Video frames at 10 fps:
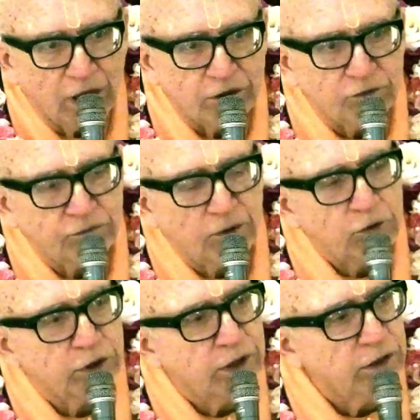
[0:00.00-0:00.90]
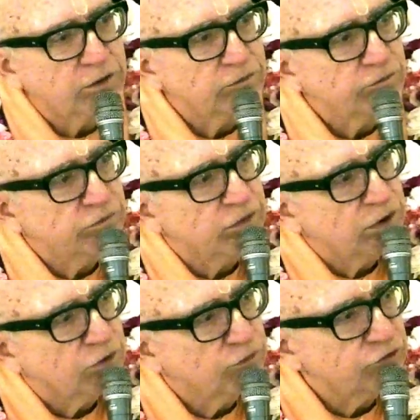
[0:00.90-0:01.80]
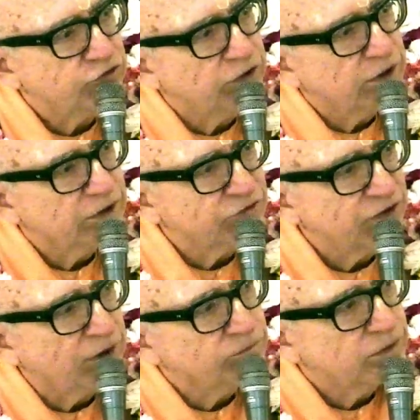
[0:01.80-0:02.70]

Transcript: a devotee of Krishna except